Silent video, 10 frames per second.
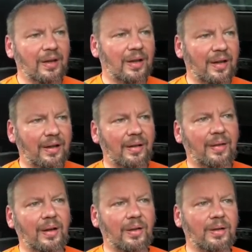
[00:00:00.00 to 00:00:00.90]
I
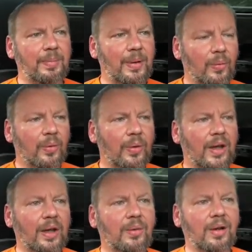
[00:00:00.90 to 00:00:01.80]
think I was a bit worn
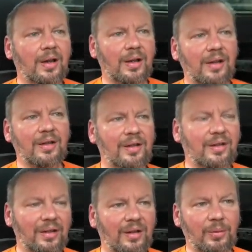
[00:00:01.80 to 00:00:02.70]
out and
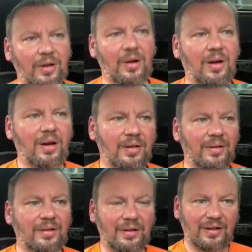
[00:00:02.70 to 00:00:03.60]
it was hot,
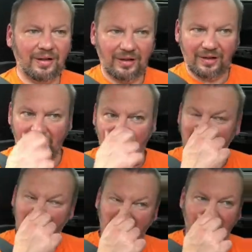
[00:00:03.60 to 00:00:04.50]

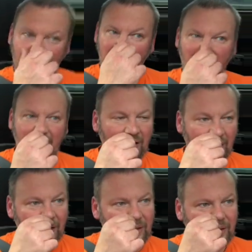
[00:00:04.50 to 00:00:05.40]
and I
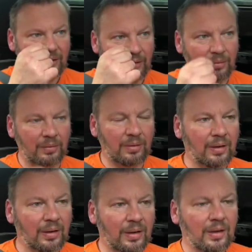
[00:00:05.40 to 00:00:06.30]
decided to
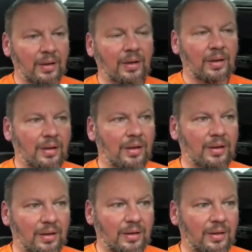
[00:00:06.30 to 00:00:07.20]

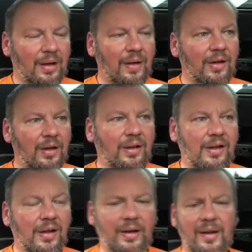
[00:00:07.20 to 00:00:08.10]
have an early
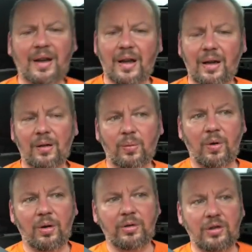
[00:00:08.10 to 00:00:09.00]
night and
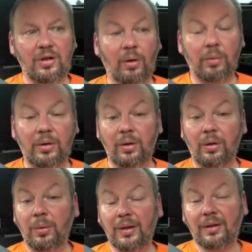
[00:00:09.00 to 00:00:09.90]
watch Dr.
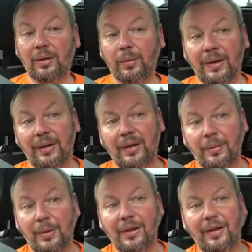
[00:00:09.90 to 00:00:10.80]
Doolittle
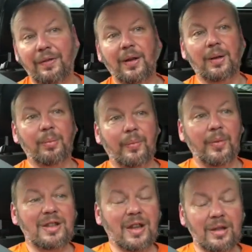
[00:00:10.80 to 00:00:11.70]
2020 film,
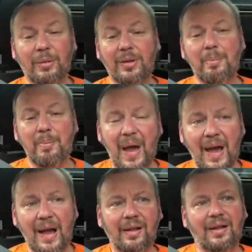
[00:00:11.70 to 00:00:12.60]
which actually wasn't
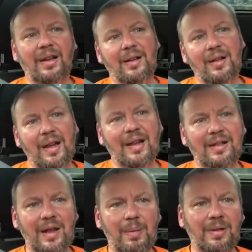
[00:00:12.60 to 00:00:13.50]
bad,
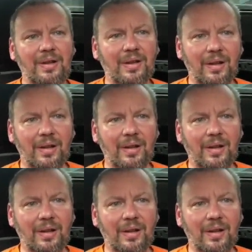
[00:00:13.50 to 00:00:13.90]
except